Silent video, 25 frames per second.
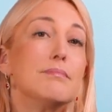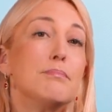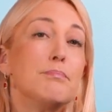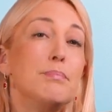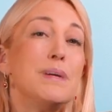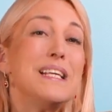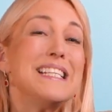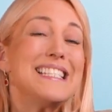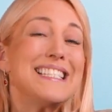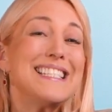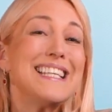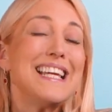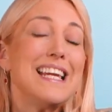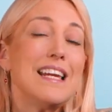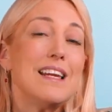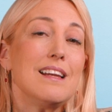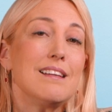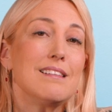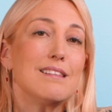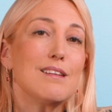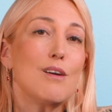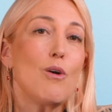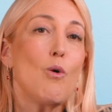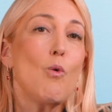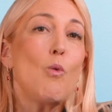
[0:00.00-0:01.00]
be
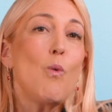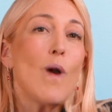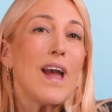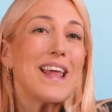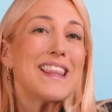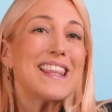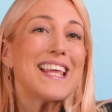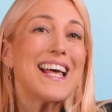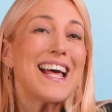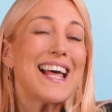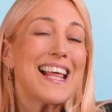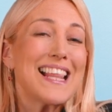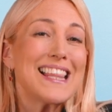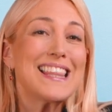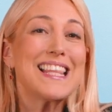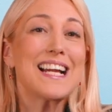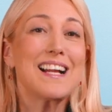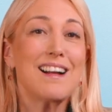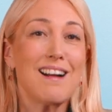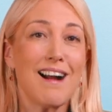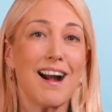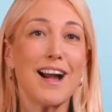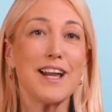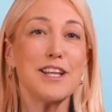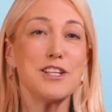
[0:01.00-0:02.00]
seen whether the
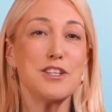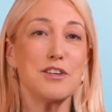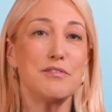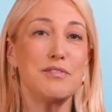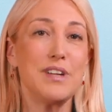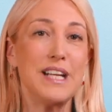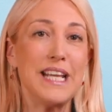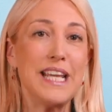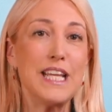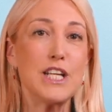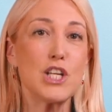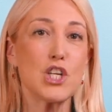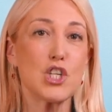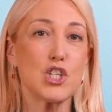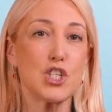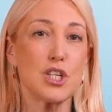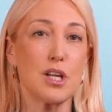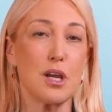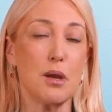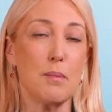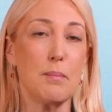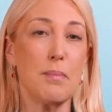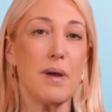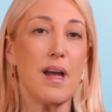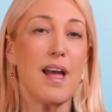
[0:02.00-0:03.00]
kind of
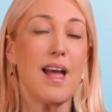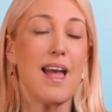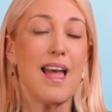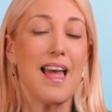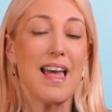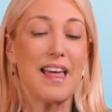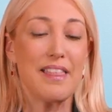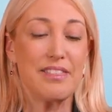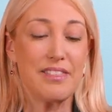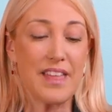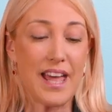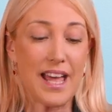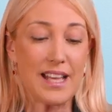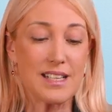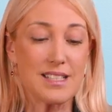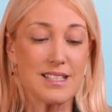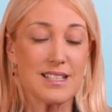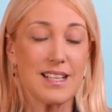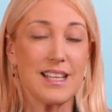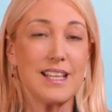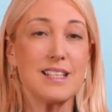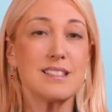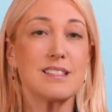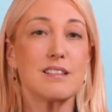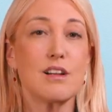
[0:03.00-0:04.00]
leadership that
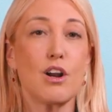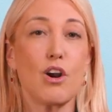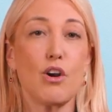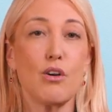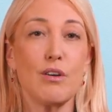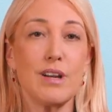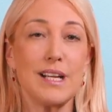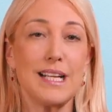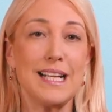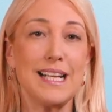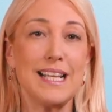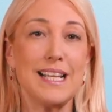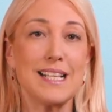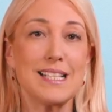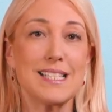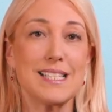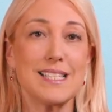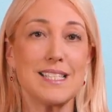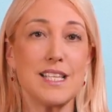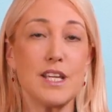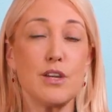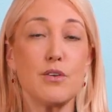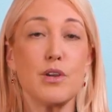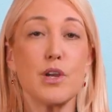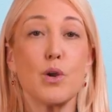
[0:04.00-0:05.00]
is currently in
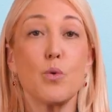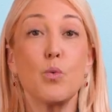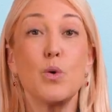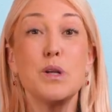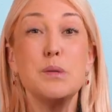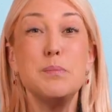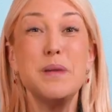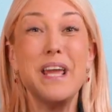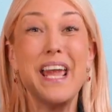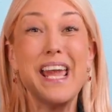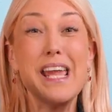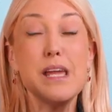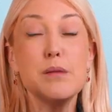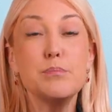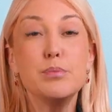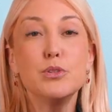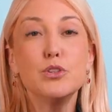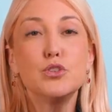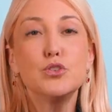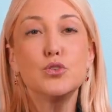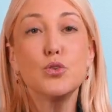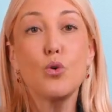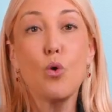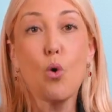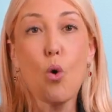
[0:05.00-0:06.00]
Syria would be
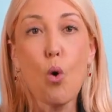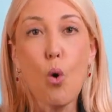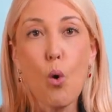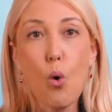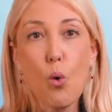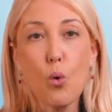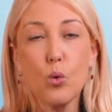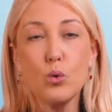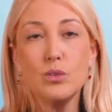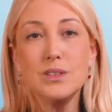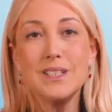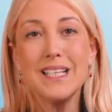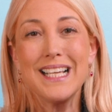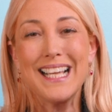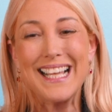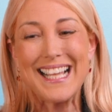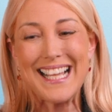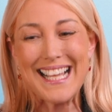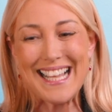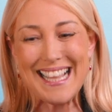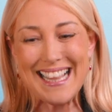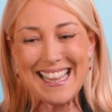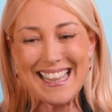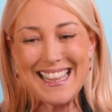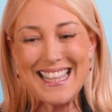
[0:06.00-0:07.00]
able to hold
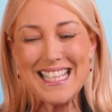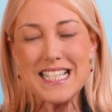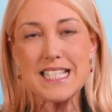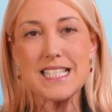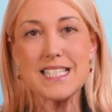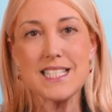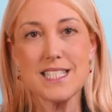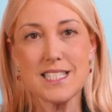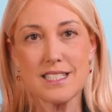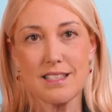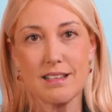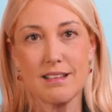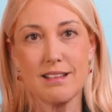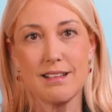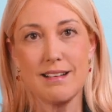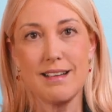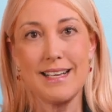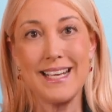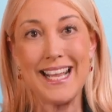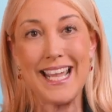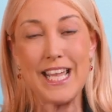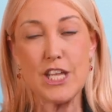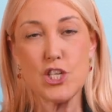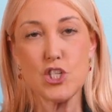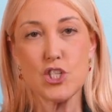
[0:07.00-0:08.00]
this
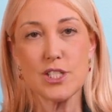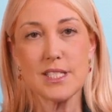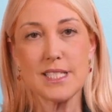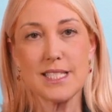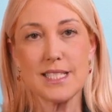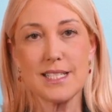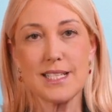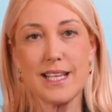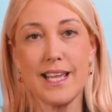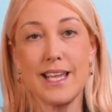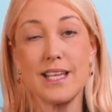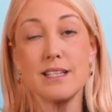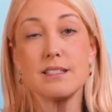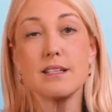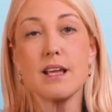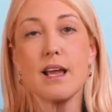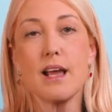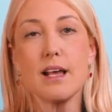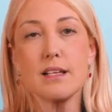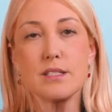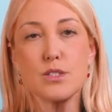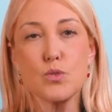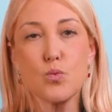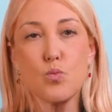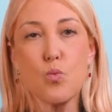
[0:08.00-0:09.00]
nation state
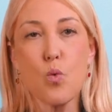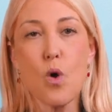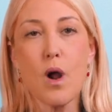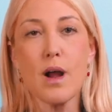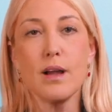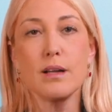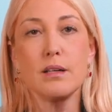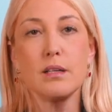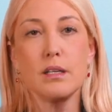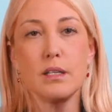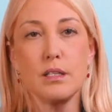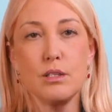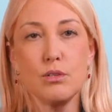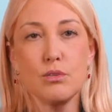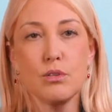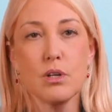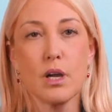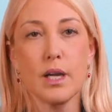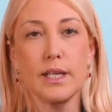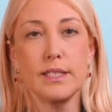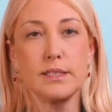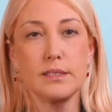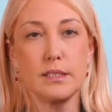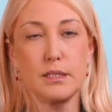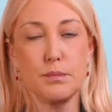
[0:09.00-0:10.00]
as one
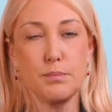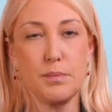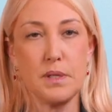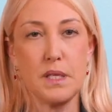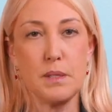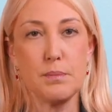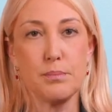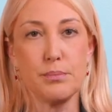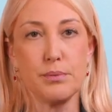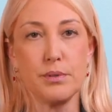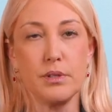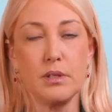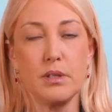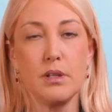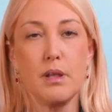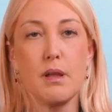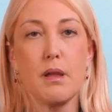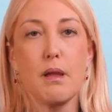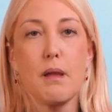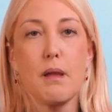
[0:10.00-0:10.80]
united people.